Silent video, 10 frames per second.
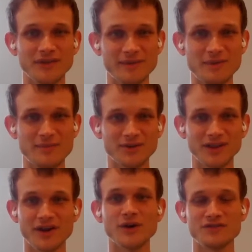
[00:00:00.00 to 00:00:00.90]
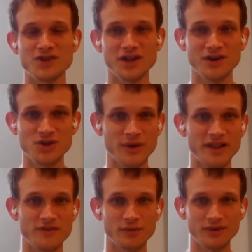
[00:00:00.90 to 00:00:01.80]
thing be better than an off-chain
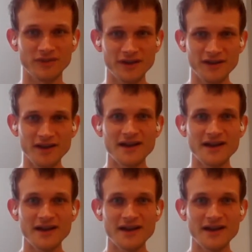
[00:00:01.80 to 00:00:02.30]
non-transferable thing?